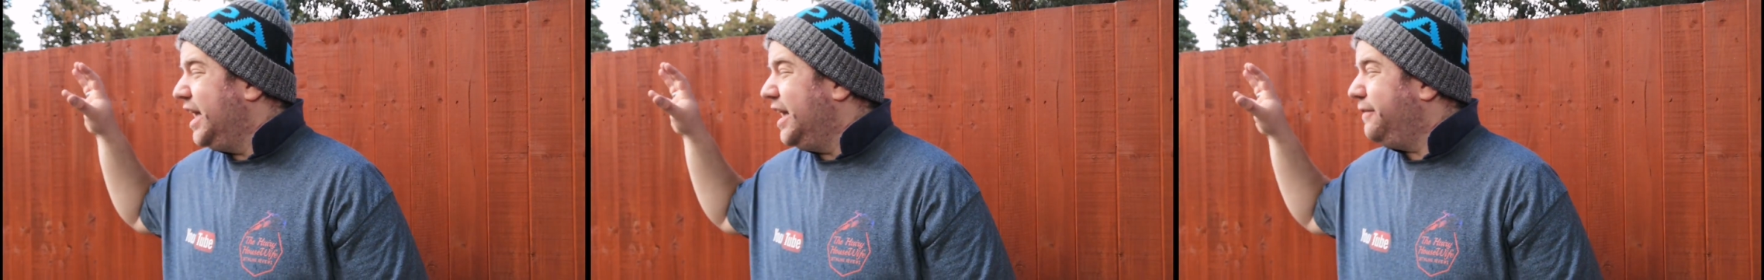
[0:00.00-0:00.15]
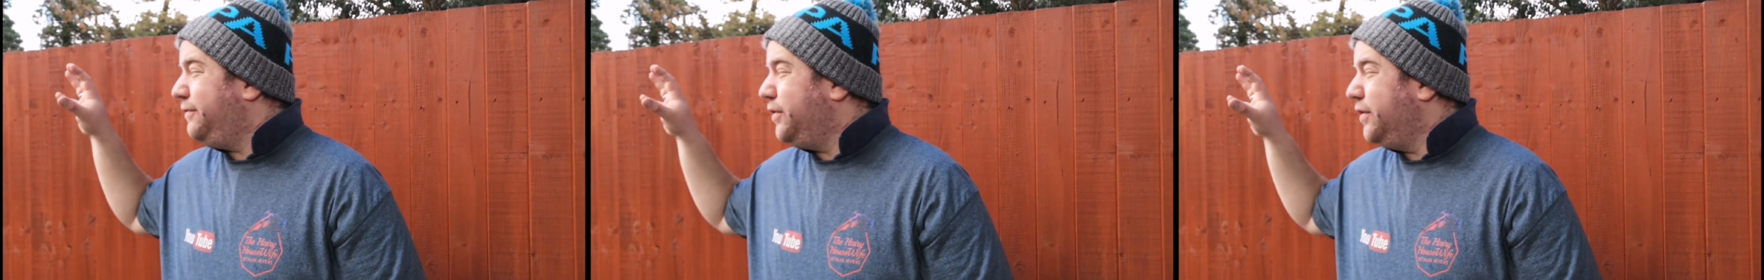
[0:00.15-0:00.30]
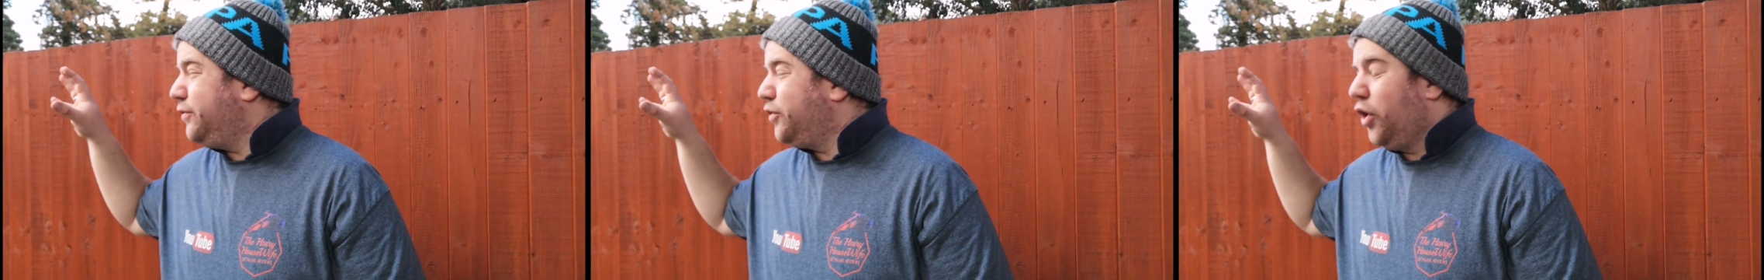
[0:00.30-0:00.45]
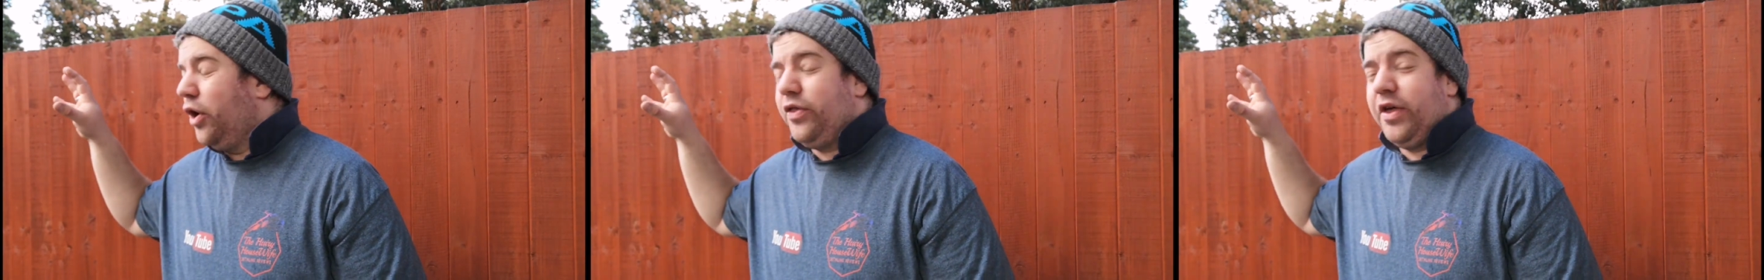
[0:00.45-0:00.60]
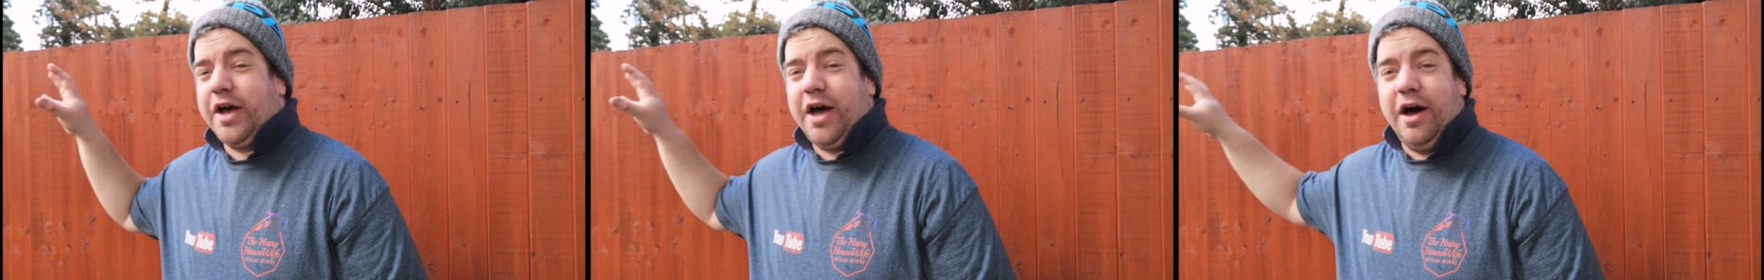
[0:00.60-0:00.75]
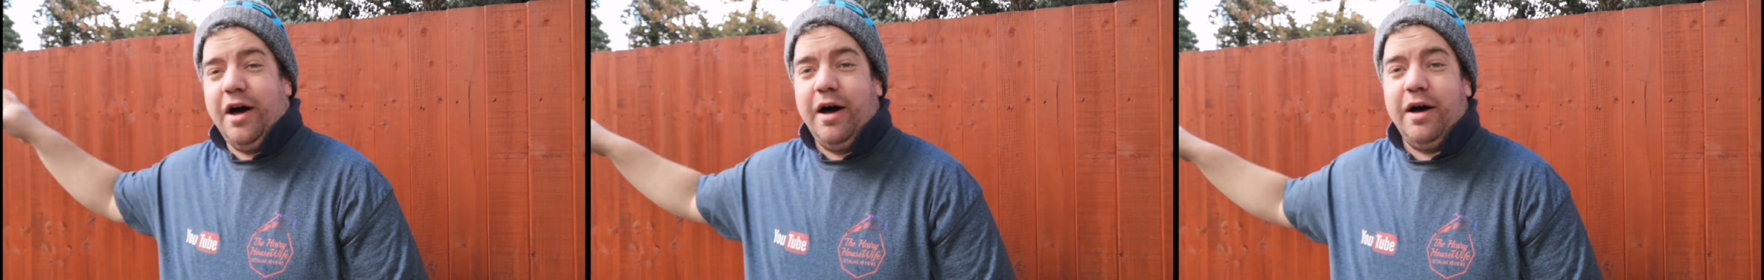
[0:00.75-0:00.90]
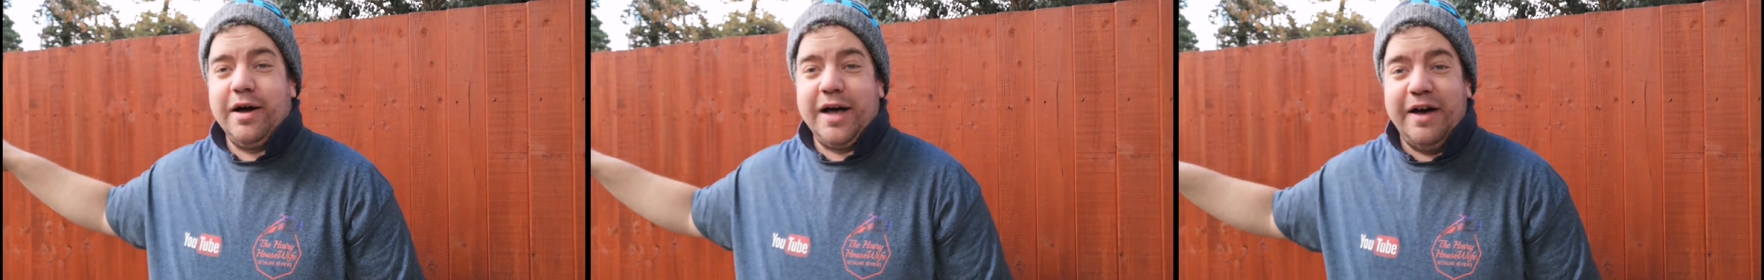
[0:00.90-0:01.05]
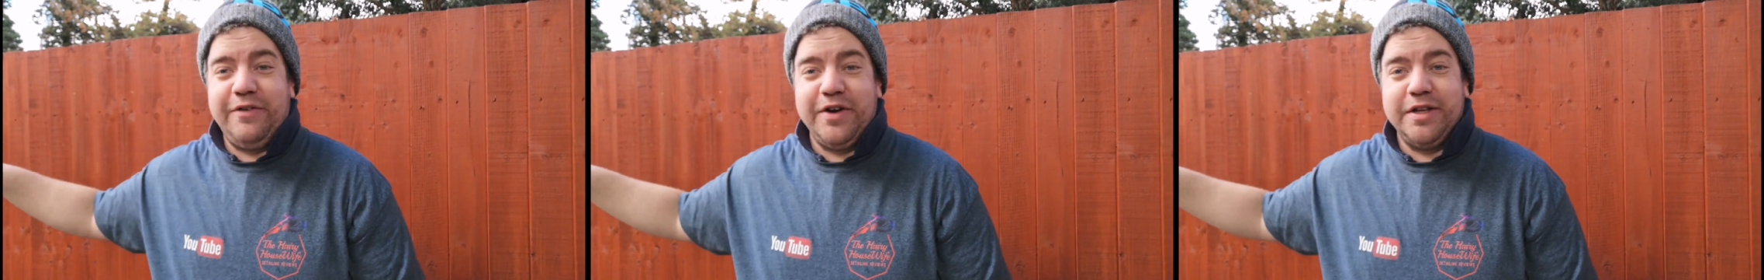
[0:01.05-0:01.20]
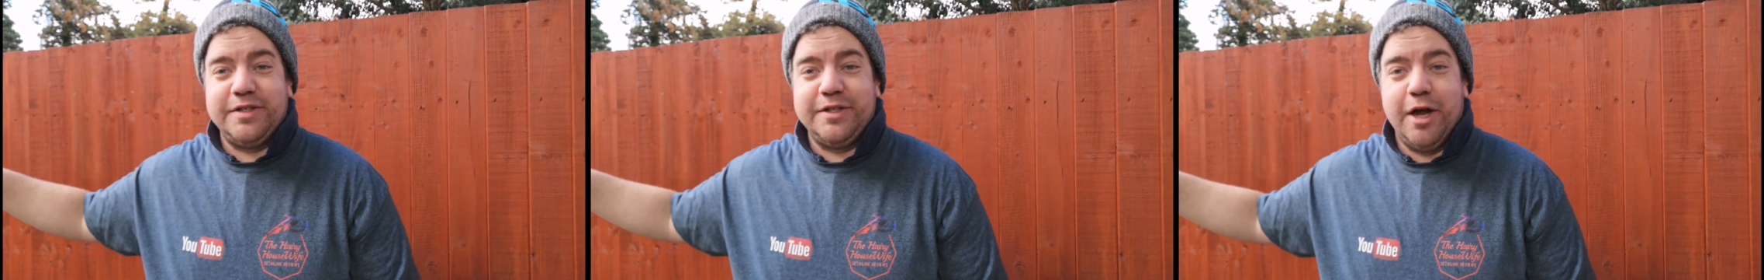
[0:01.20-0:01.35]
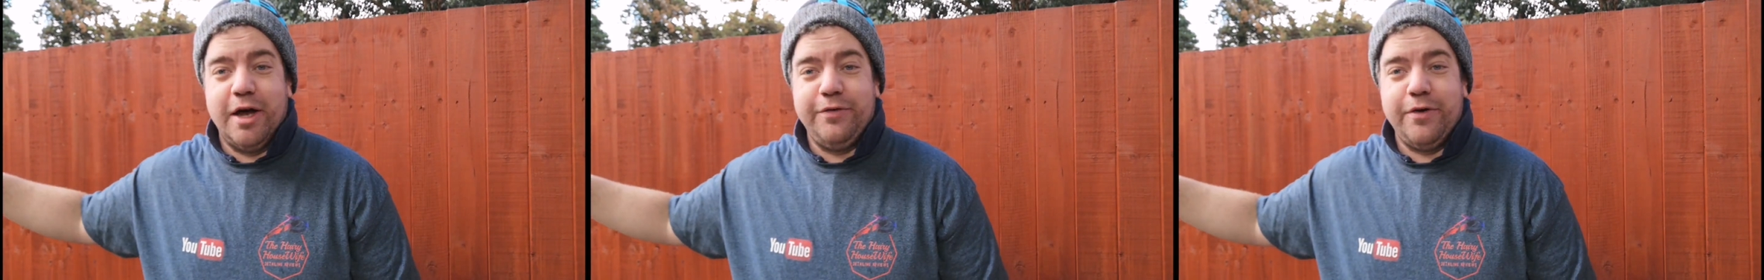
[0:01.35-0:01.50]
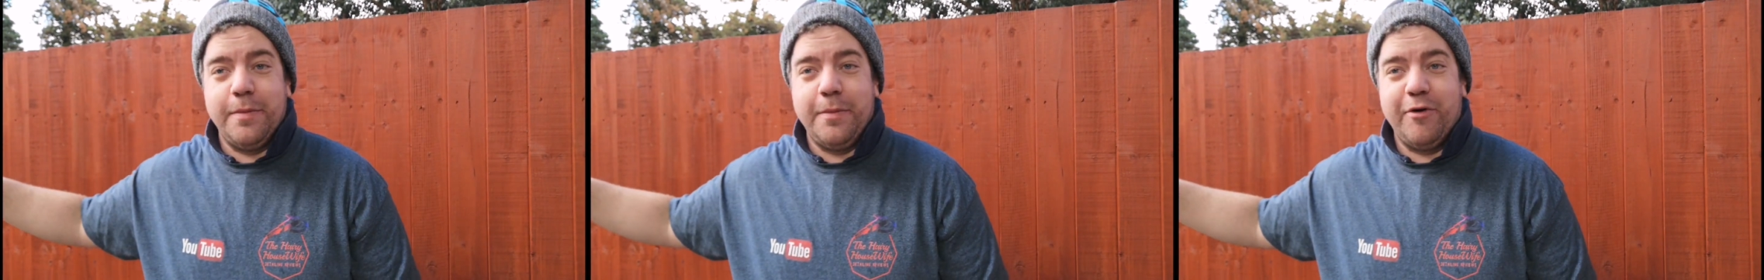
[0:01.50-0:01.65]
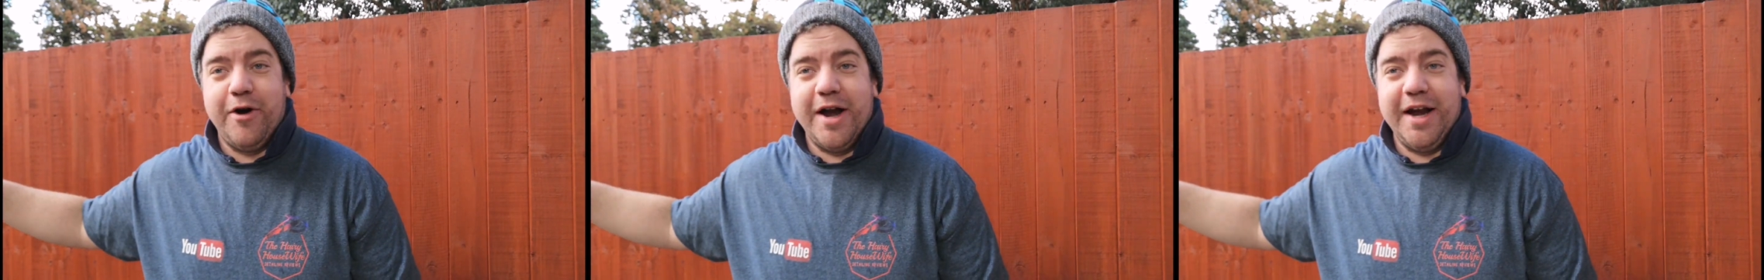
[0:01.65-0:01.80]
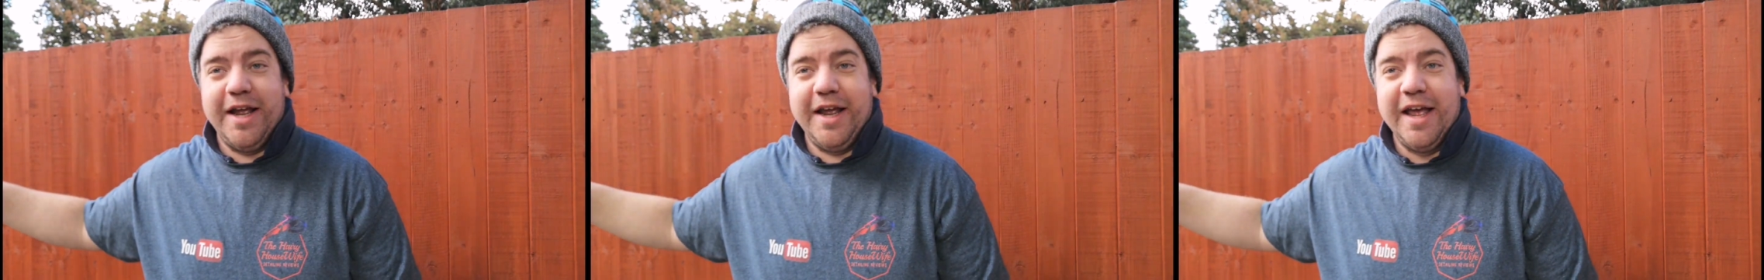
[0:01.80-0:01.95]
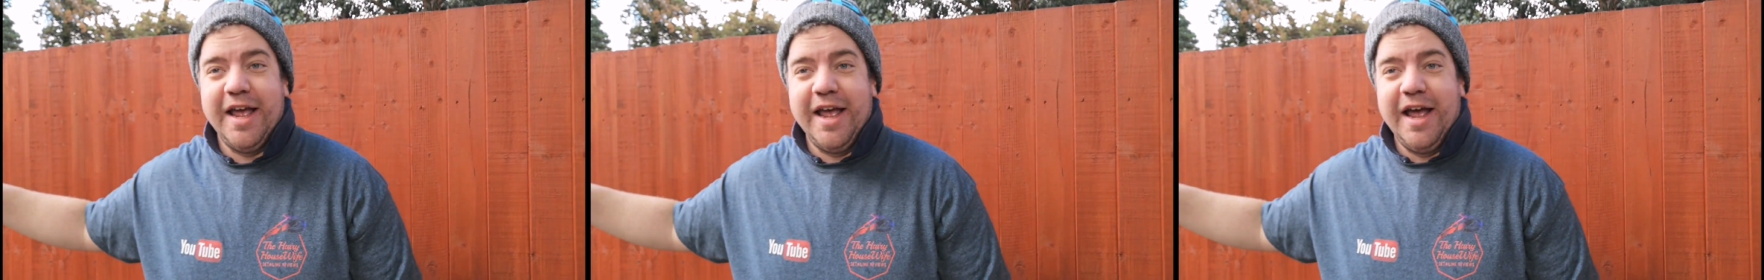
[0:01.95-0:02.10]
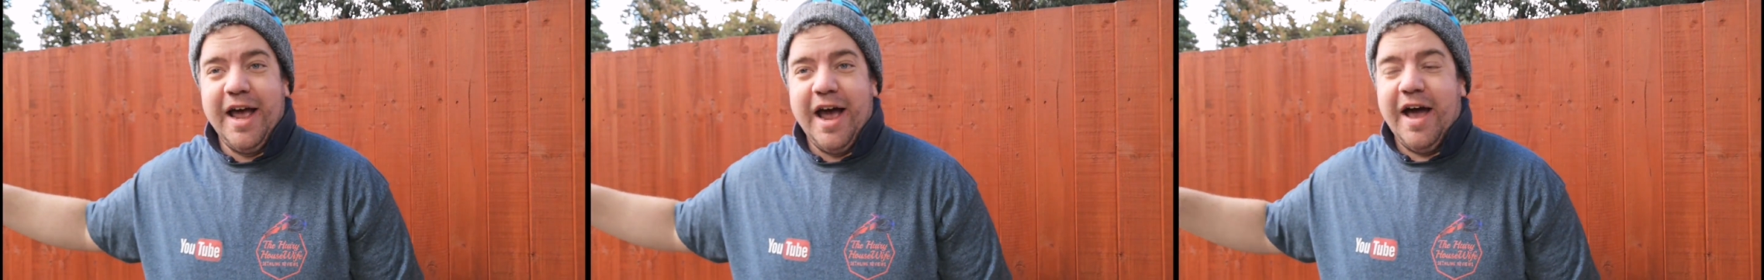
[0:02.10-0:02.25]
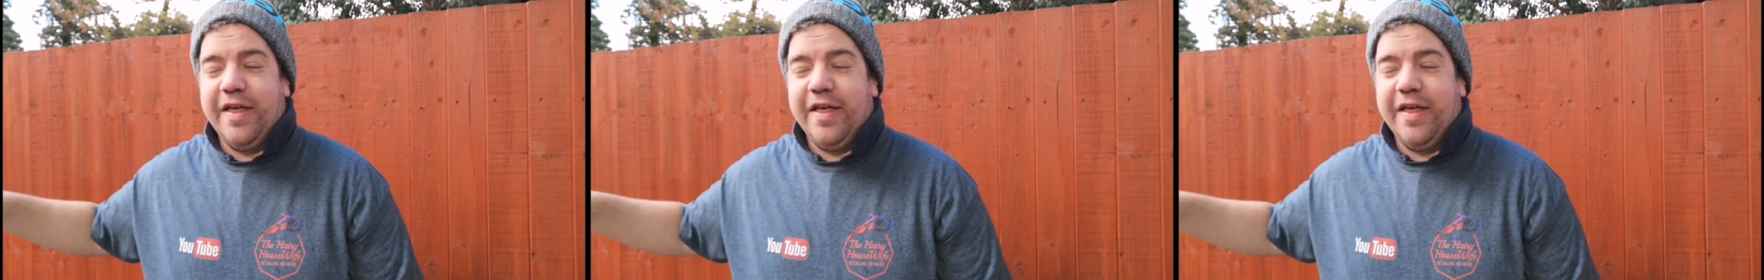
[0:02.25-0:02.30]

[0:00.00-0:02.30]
if you've got the car covered in snow foam already,